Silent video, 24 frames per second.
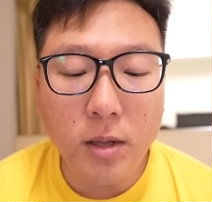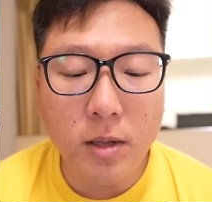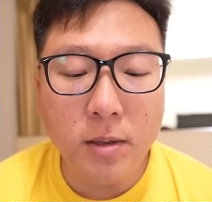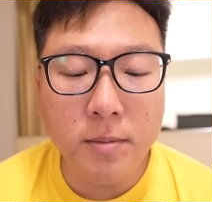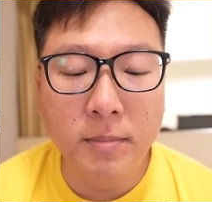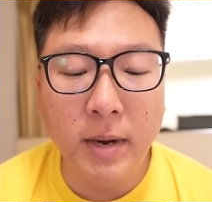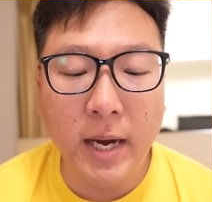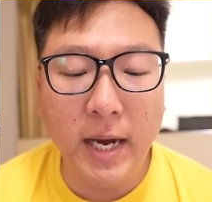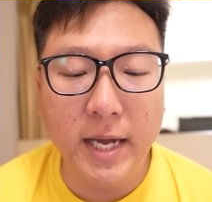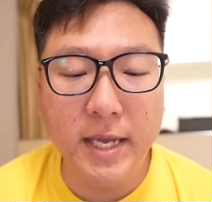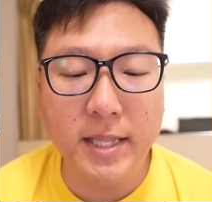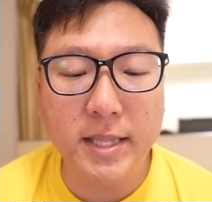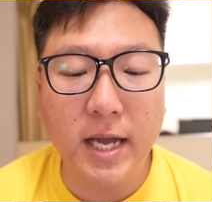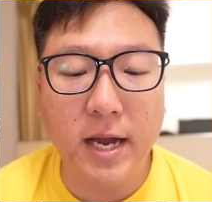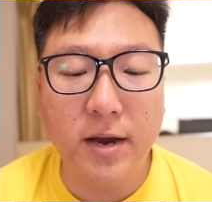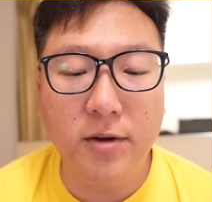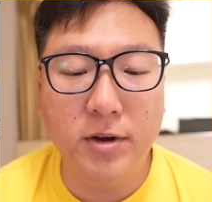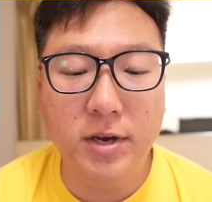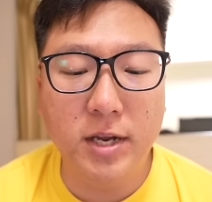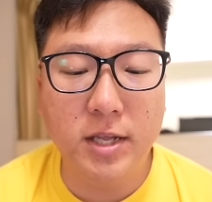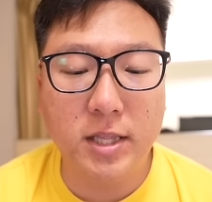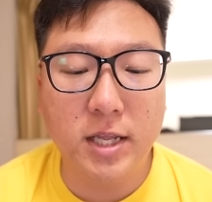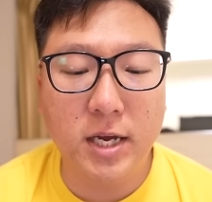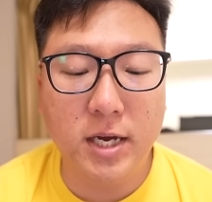My
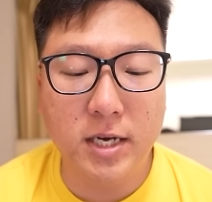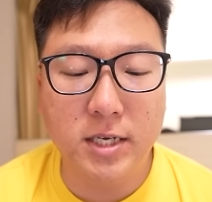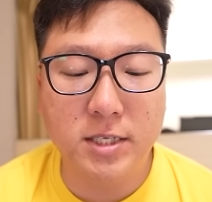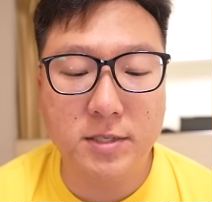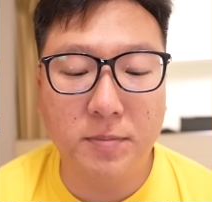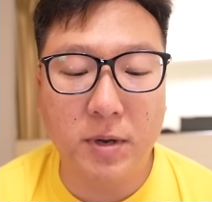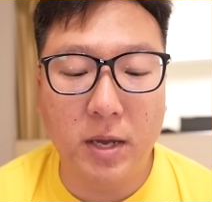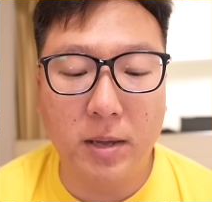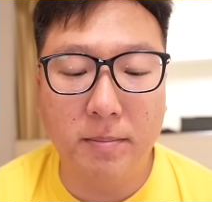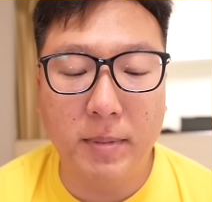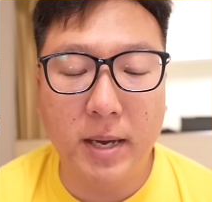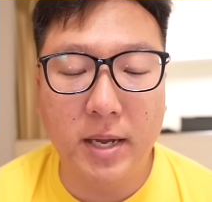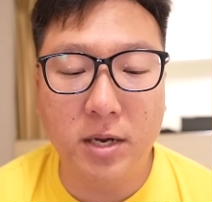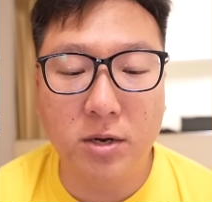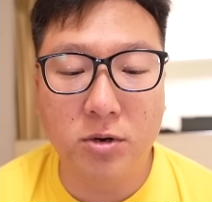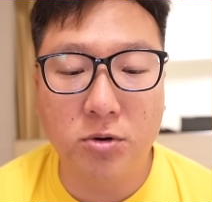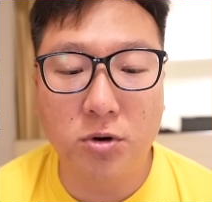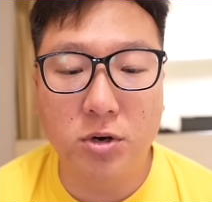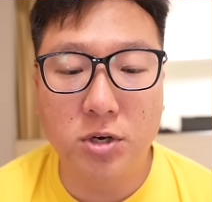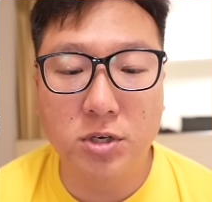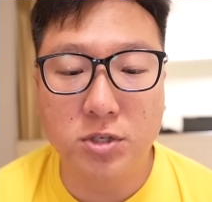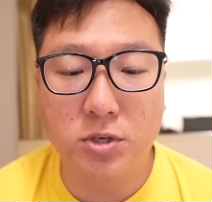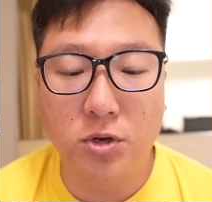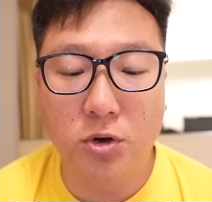Tyranitas, my
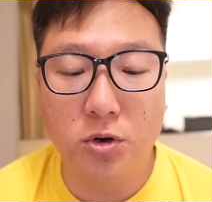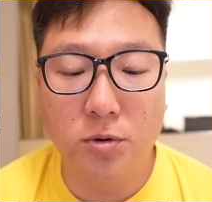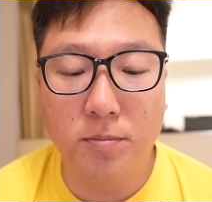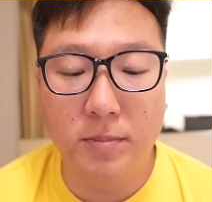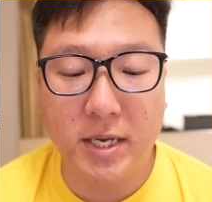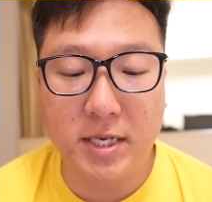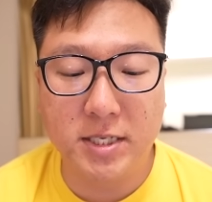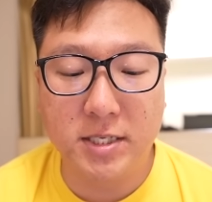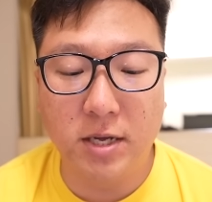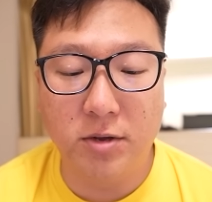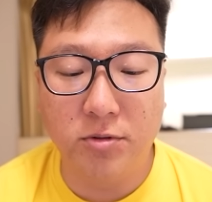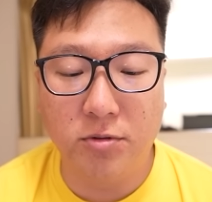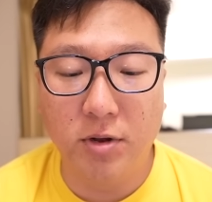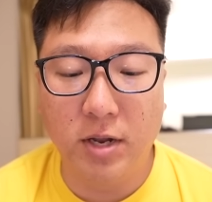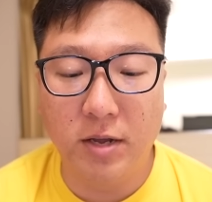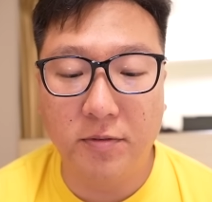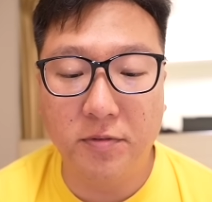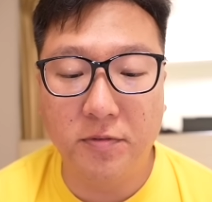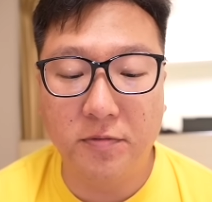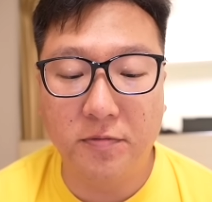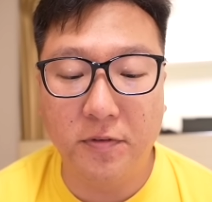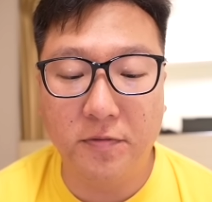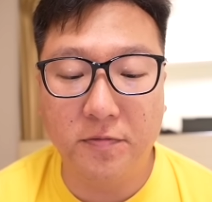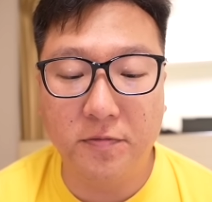Metagross, all maxed up to
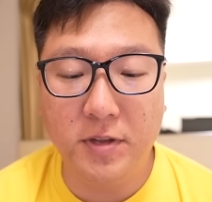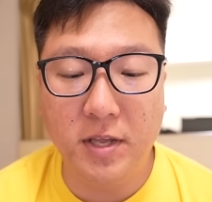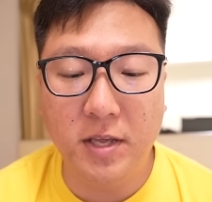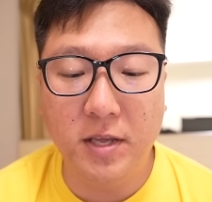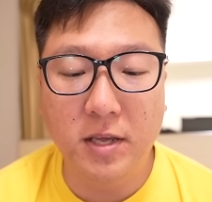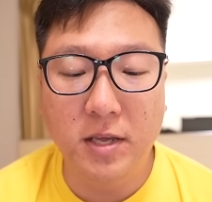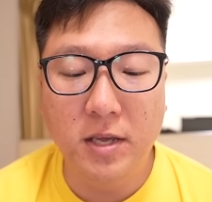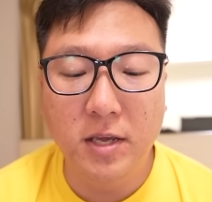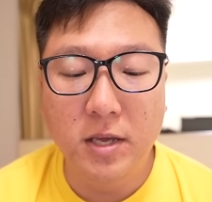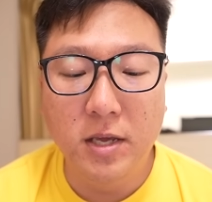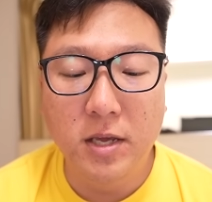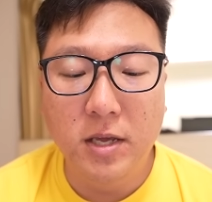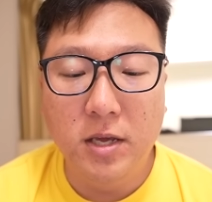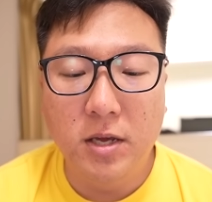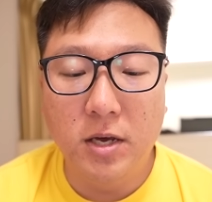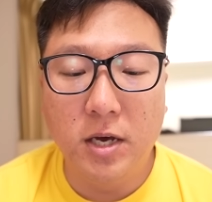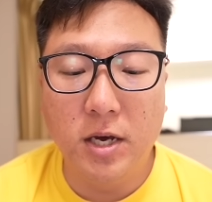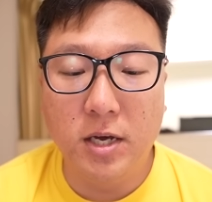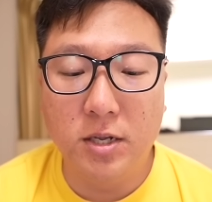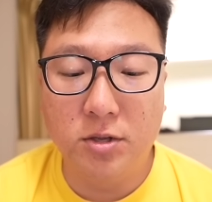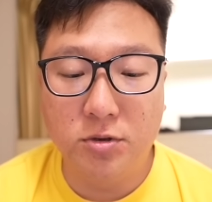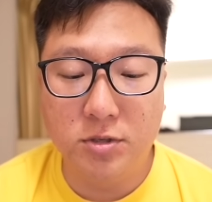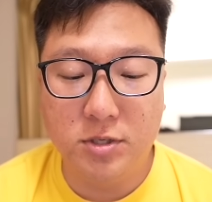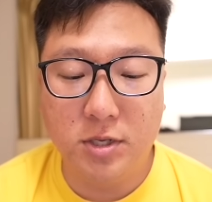level 50.
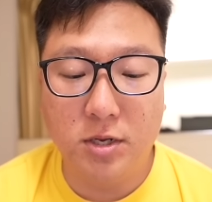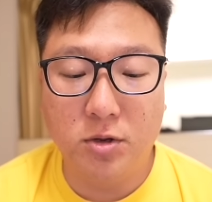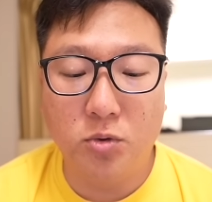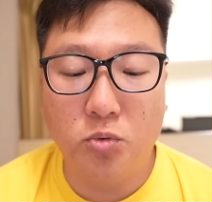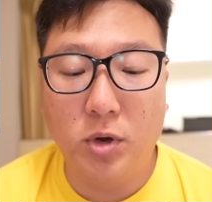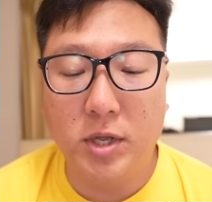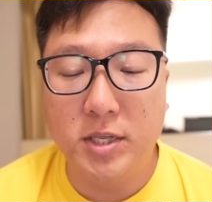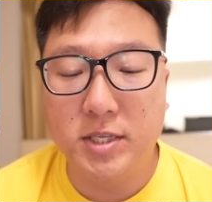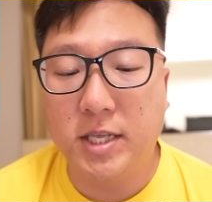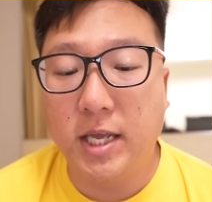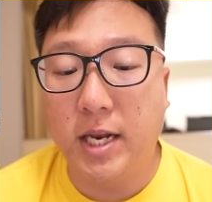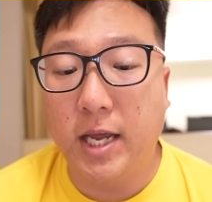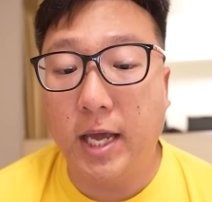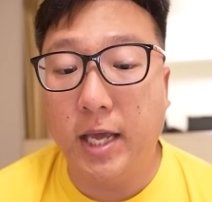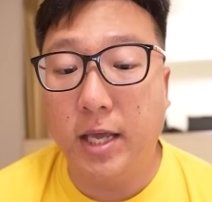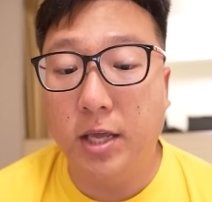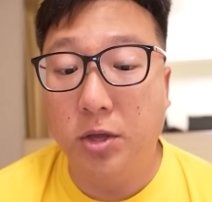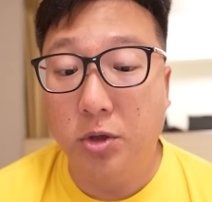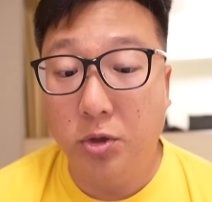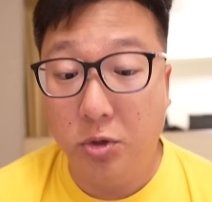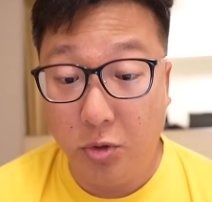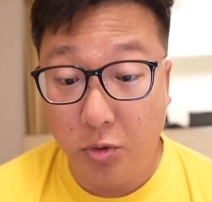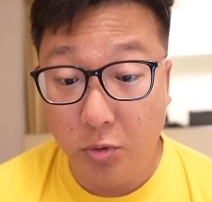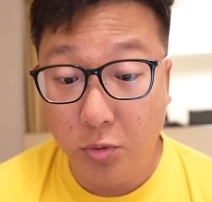Those are the ones that I
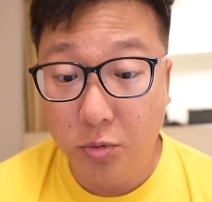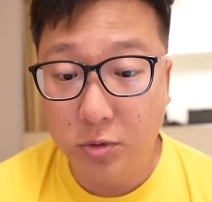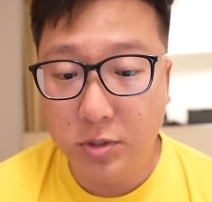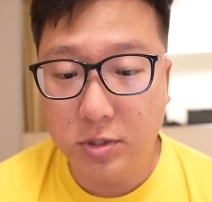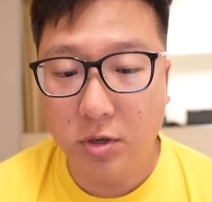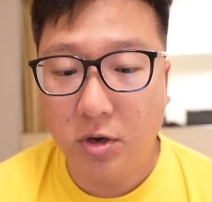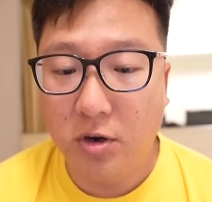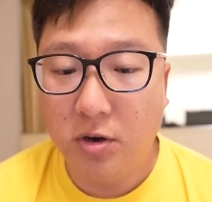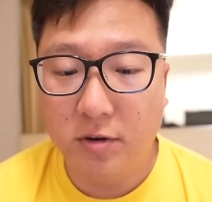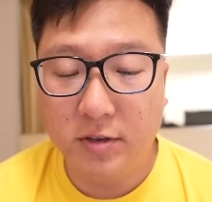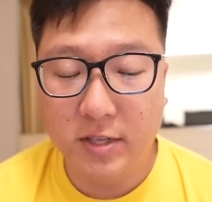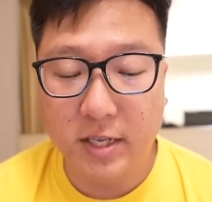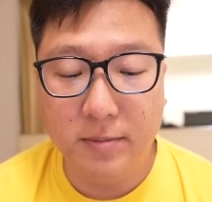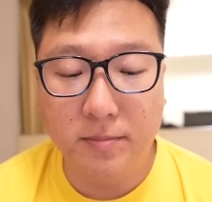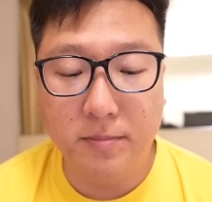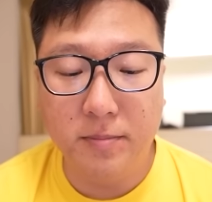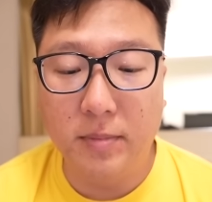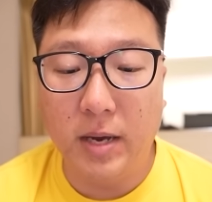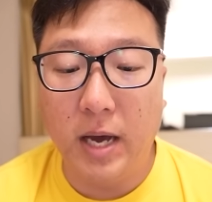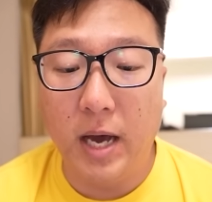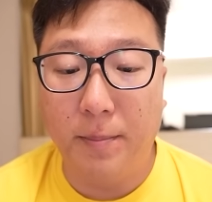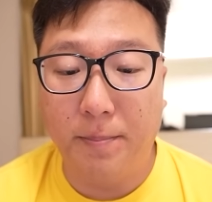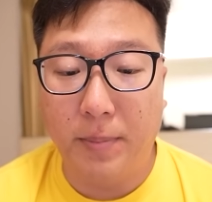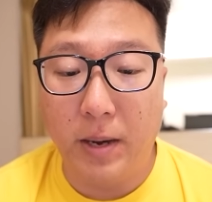use. All of them
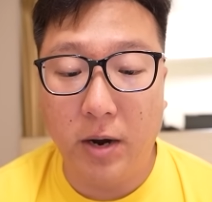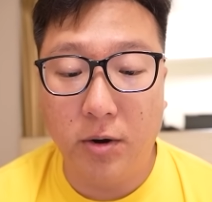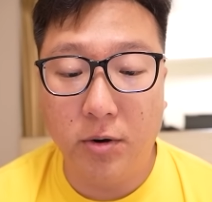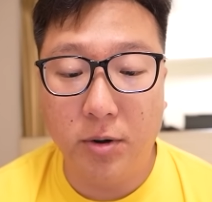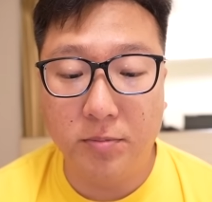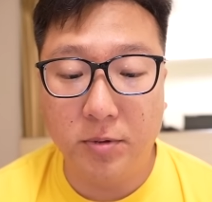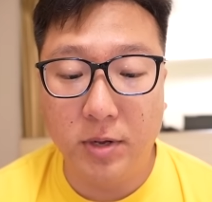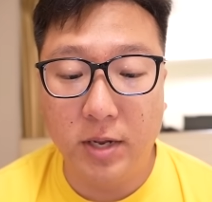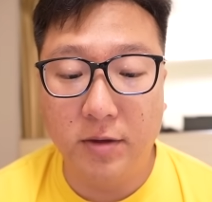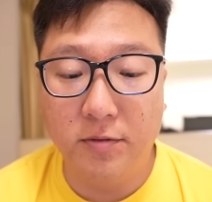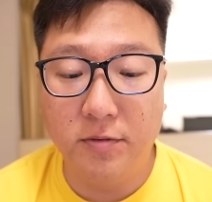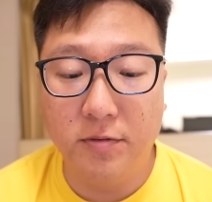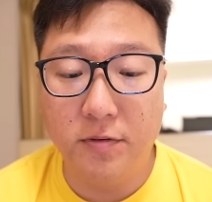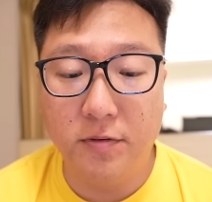are powered up to level